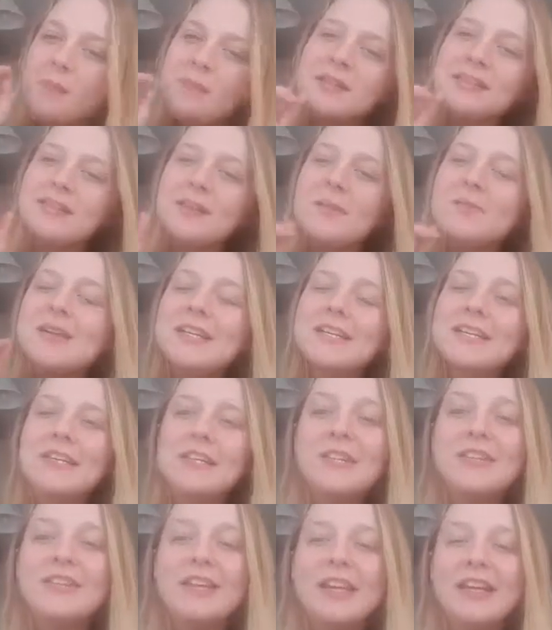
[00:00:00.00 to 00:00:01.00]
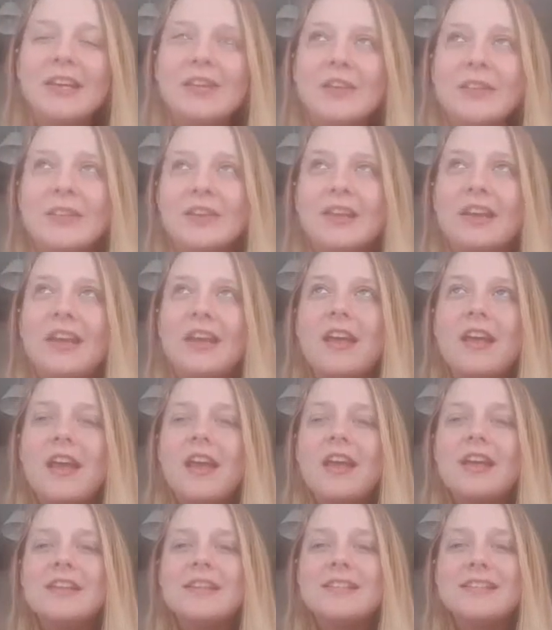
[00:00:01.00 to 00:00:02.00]
because I go back to uni on
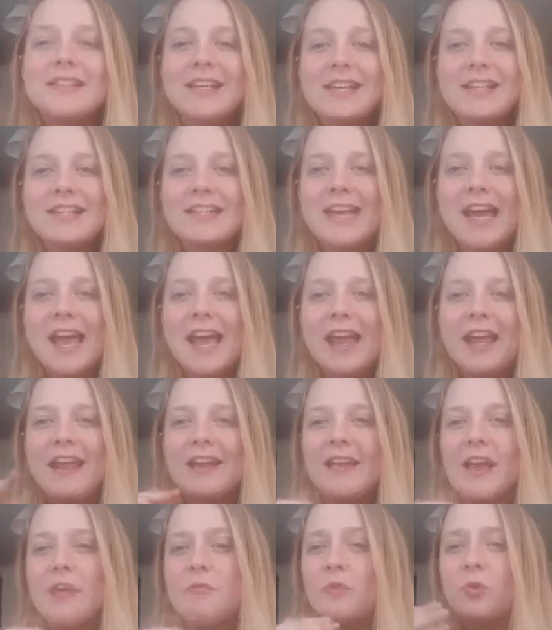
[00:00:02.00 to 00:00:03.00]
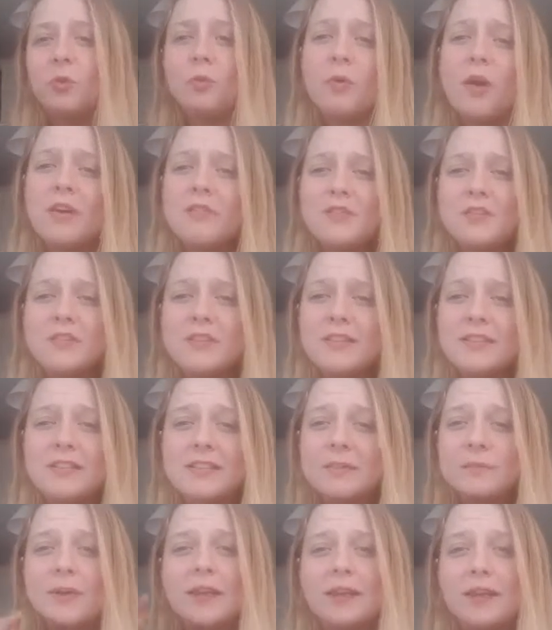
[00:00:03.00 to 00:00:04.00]
Sunday and I haven't got work for the rest
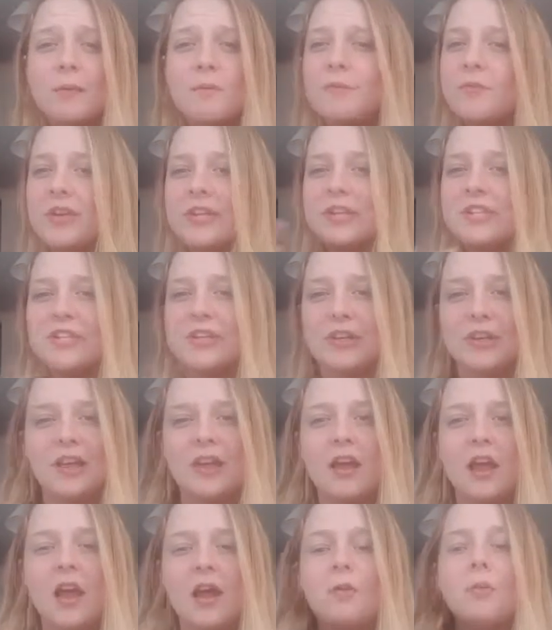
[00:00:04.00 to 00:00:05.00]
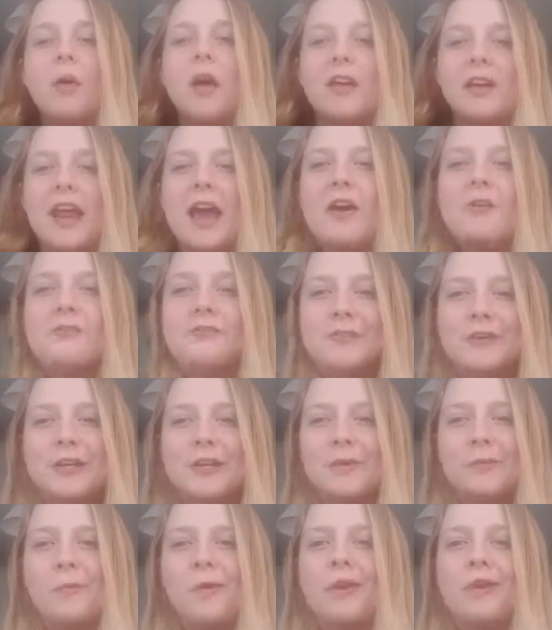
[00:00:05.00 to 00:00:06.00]
of this week. Like, I'm finished uni work now for
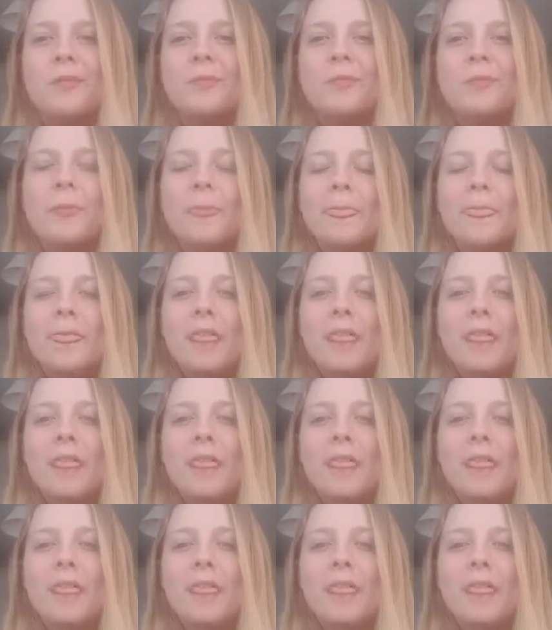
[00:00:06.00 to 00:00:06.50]
a little while.